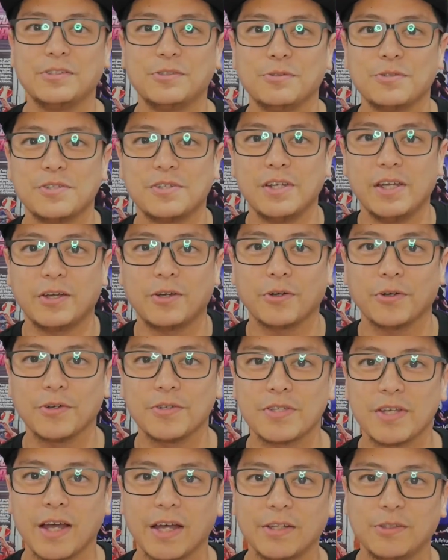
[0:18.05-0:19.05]
do
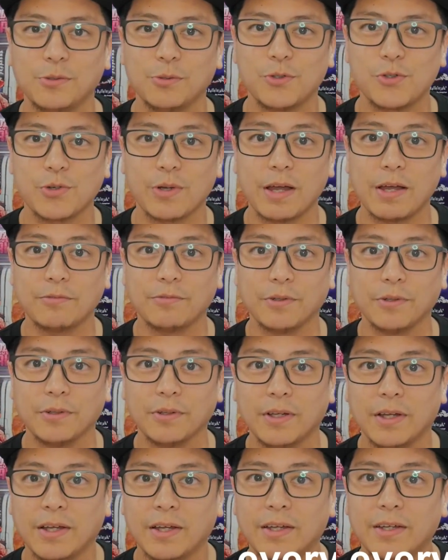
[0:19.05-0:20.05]
sneakers, I do
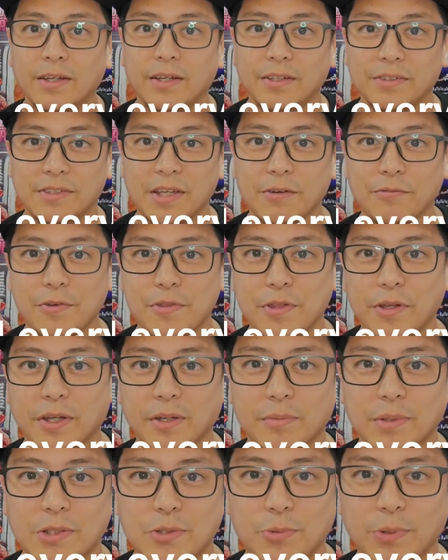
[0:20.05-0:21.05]
travel, and everything
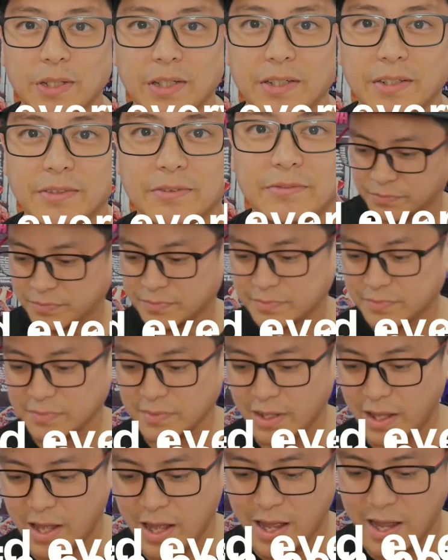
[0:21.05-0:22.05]
in between.
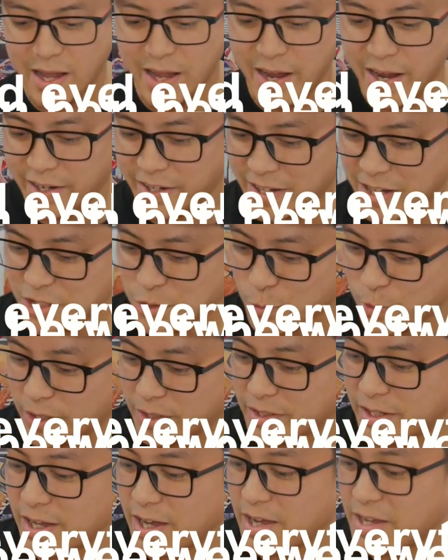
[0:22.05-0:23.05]
Hey, guess
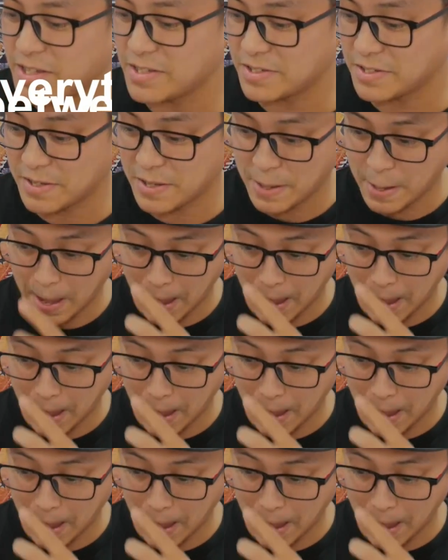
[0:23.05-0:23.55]
what, guys?